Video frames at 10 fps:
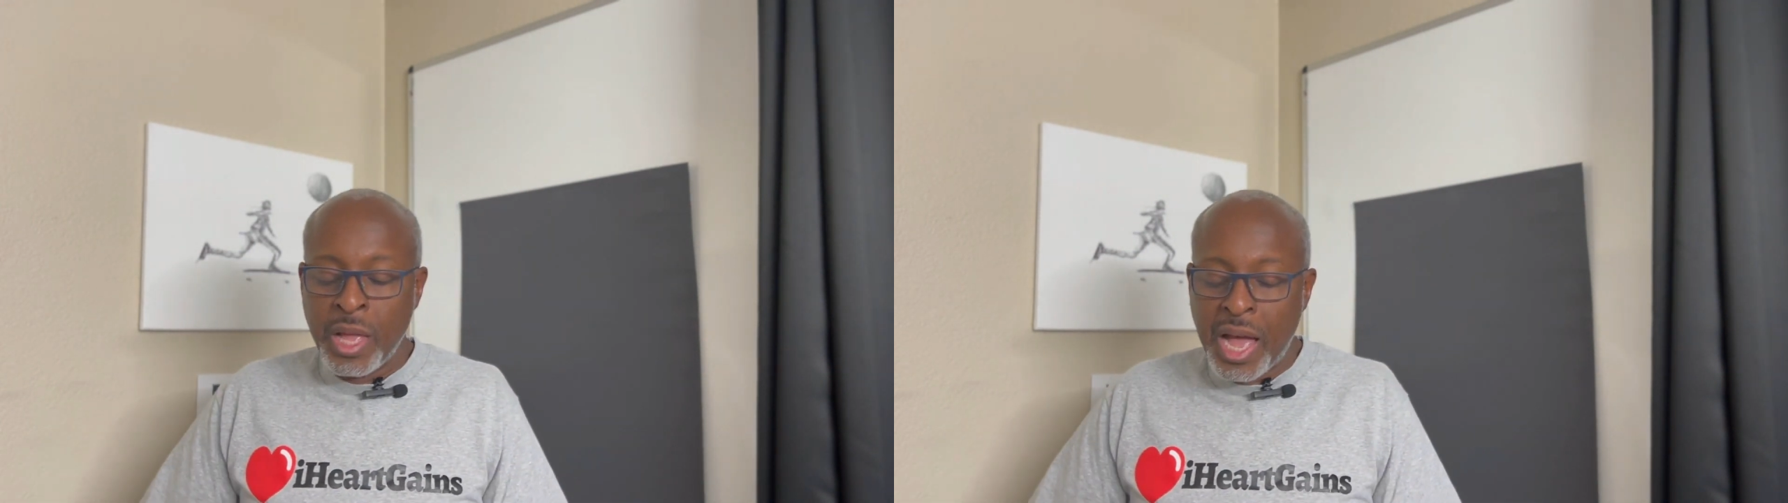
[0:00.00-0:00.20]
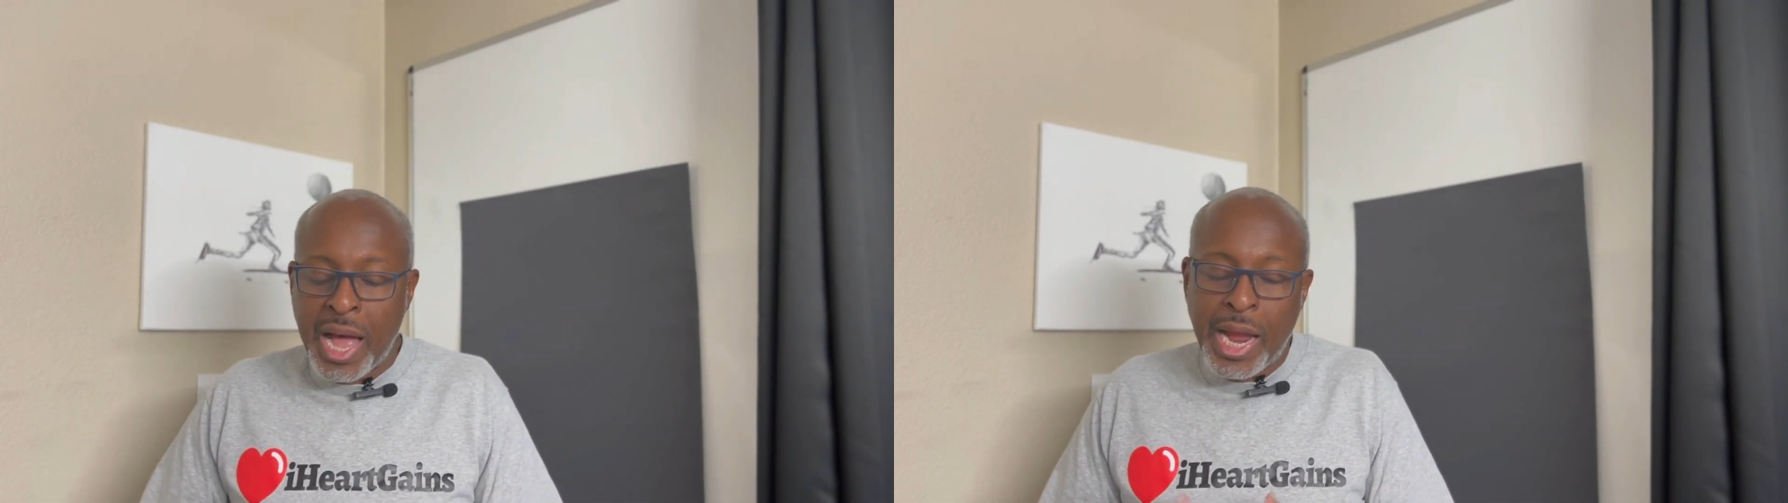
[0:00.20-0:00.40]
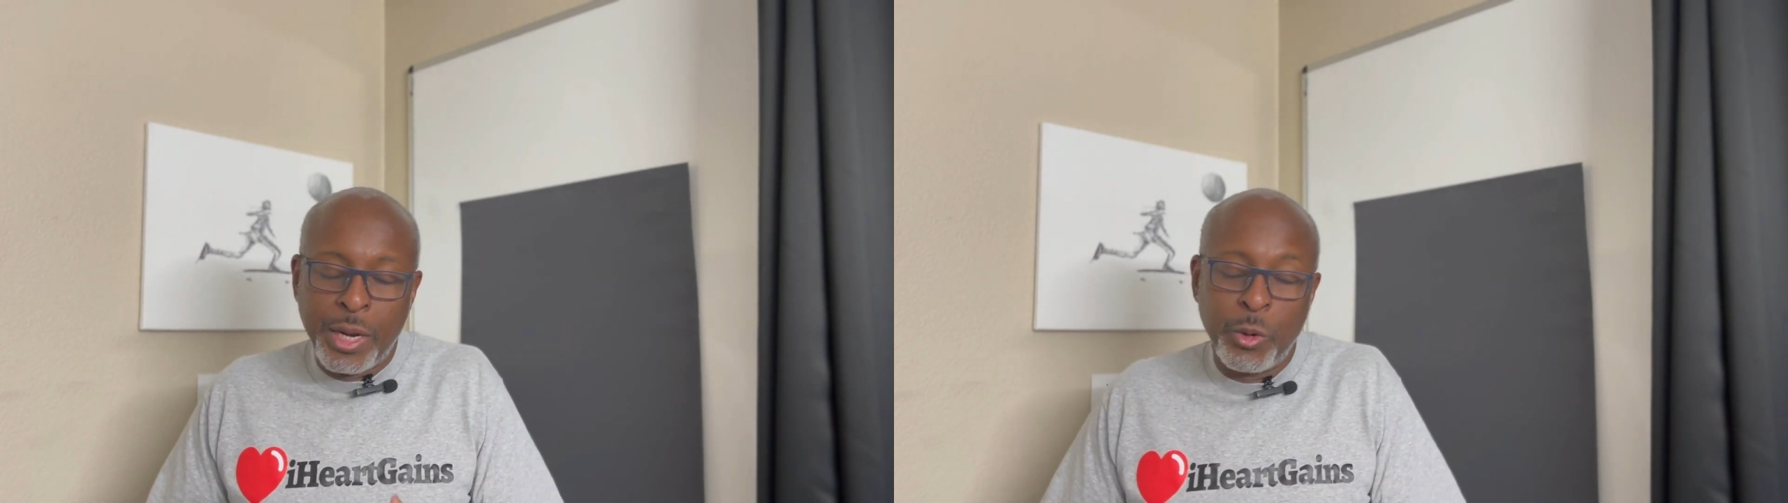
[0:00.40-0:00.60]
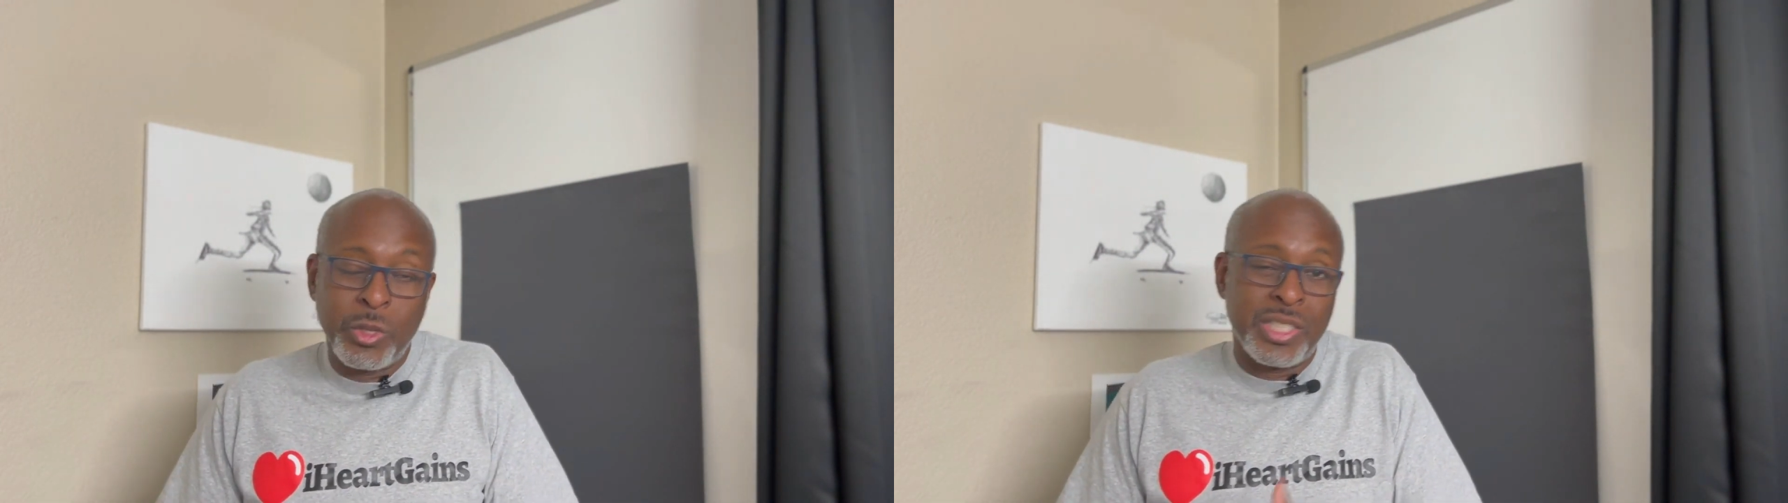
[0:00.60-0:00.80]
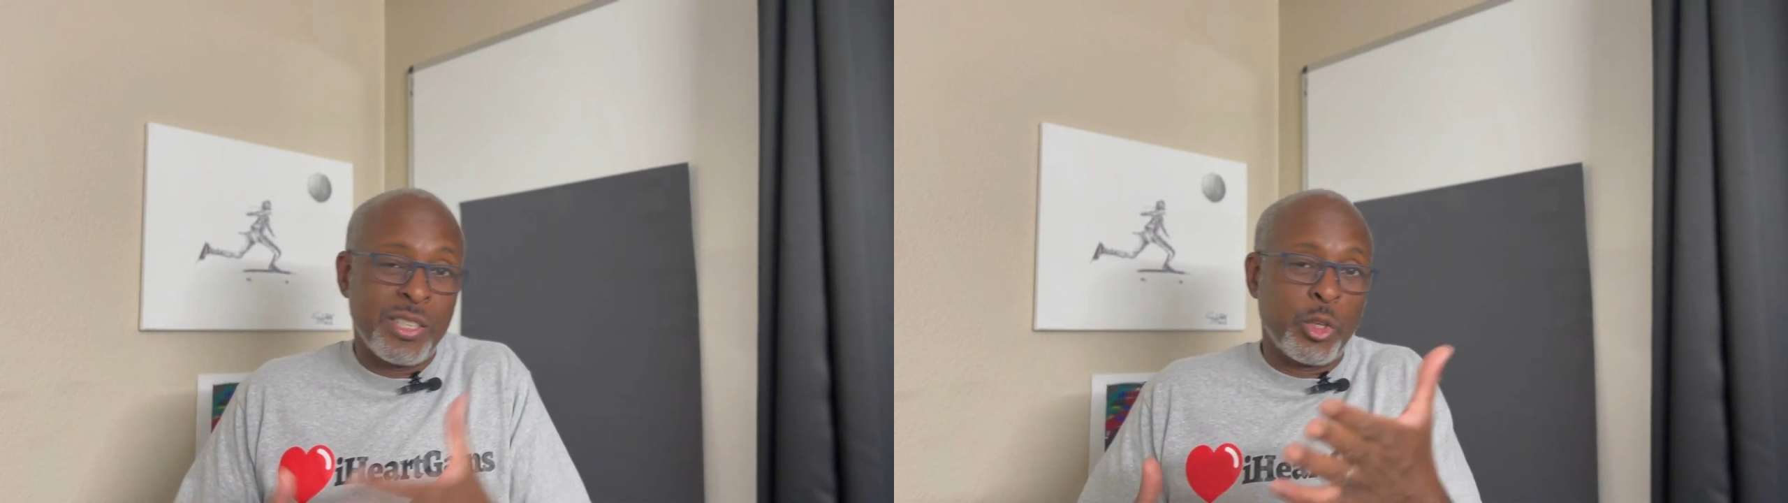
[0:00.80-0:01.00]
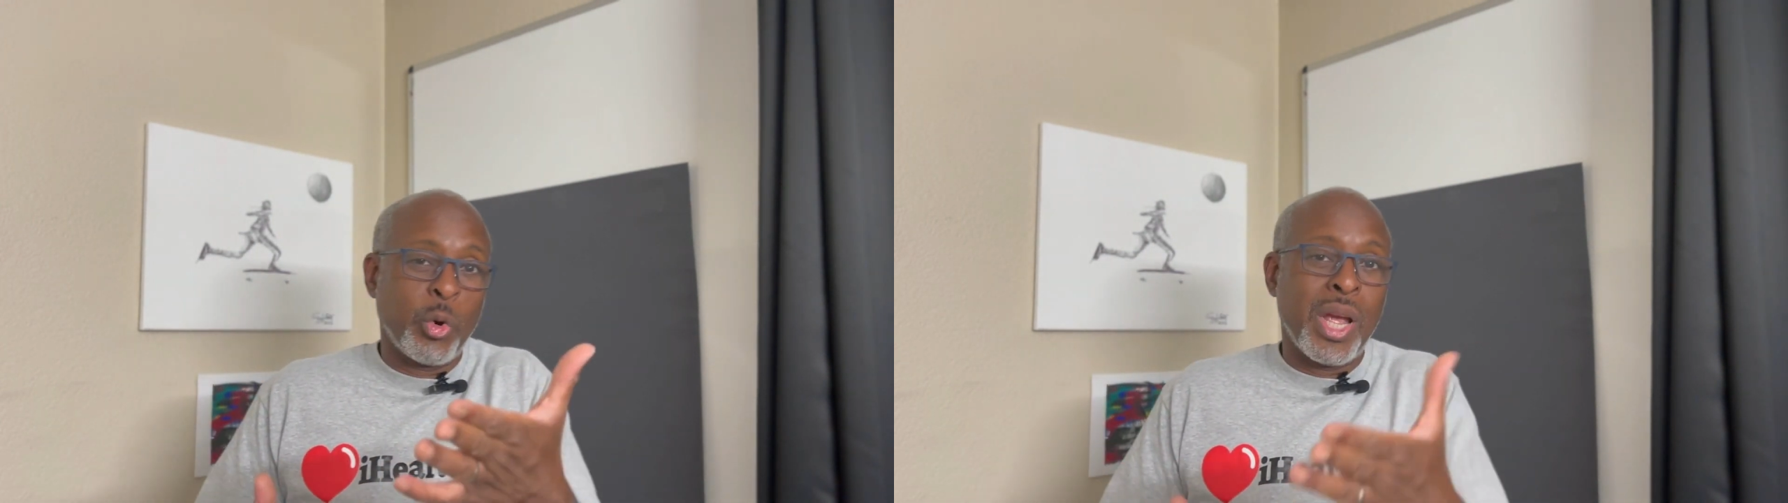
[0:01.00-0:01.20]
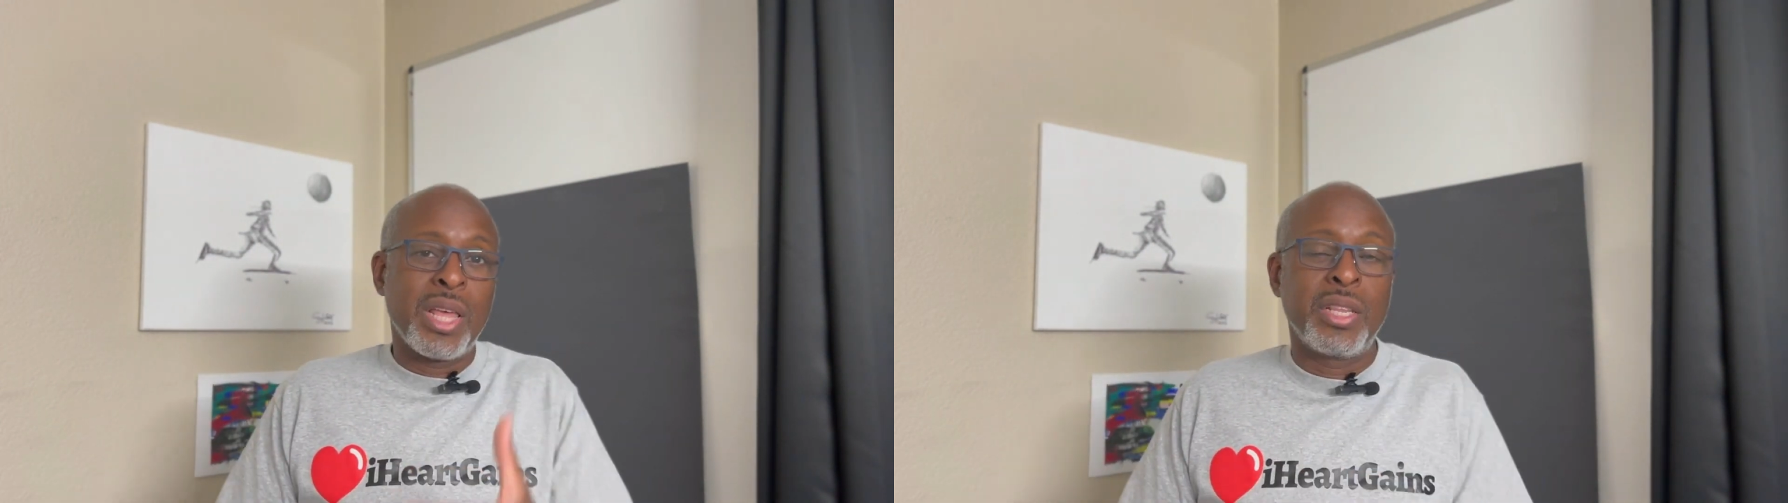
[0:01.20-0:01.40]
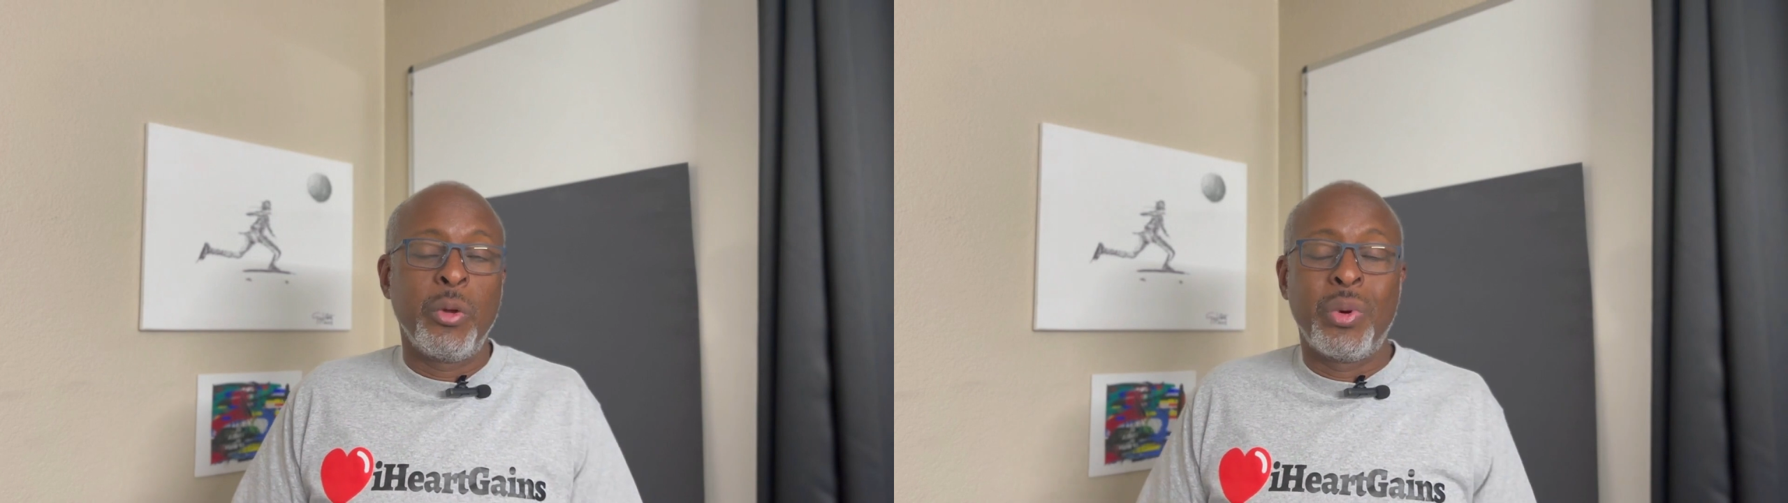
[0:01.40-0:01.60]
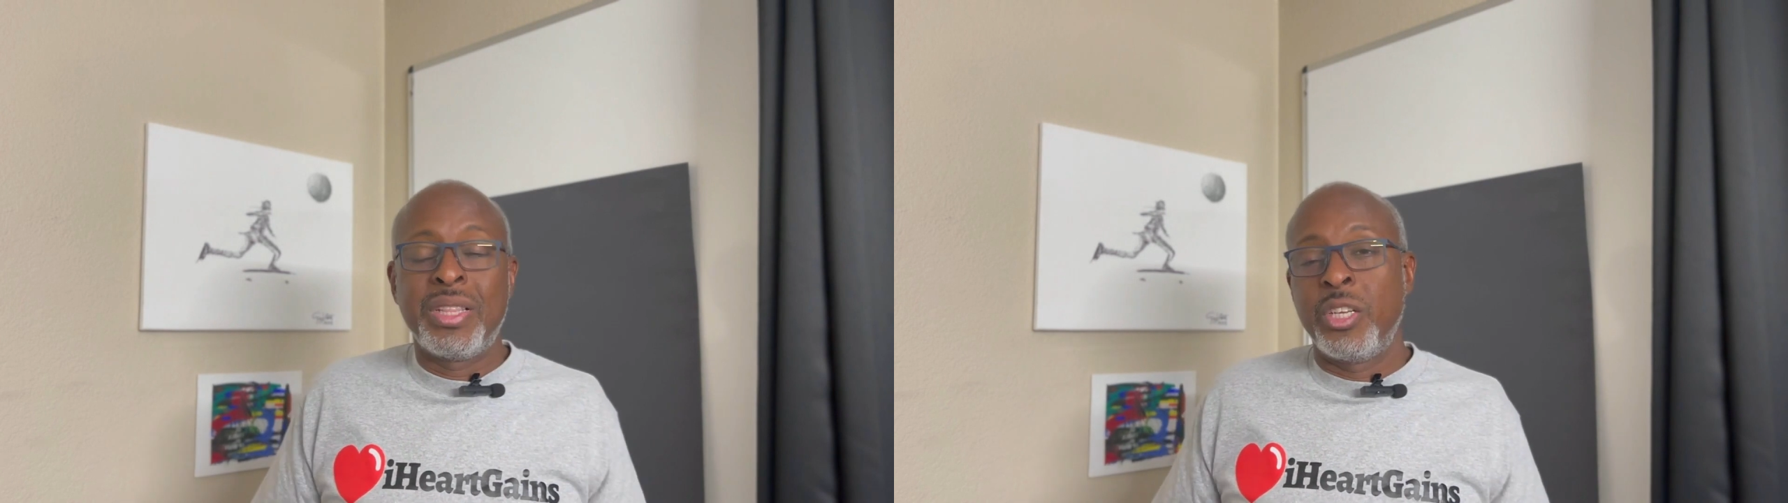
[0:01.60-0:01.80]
I noticed as a triathlete when I did